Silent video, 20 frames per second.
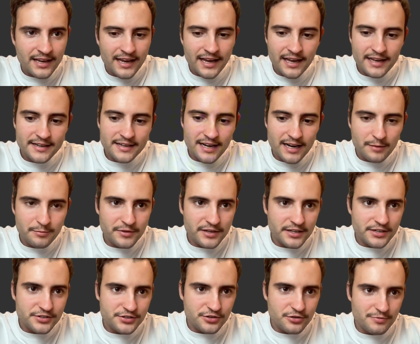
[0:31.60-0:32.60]
And I'm
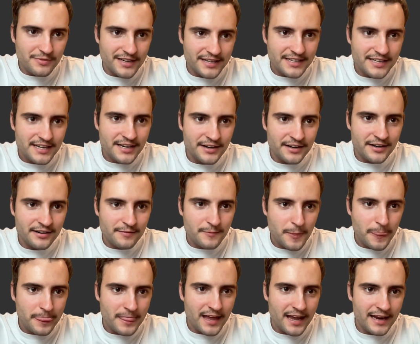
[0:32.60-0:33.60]
going to zoom in here
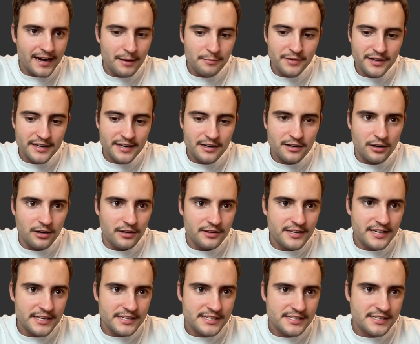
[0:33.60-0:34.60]
and I'm going to call
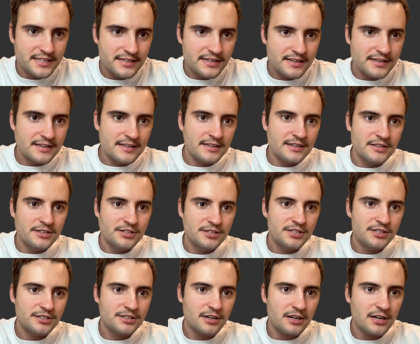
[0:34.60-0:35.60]
this
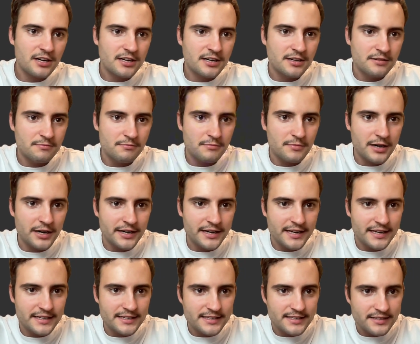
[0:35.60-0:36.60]
Stock
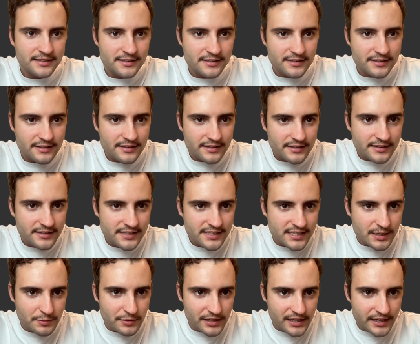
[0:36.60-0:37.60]
Market
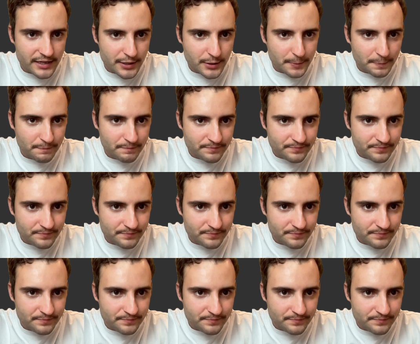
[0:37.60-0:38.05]
Simulator.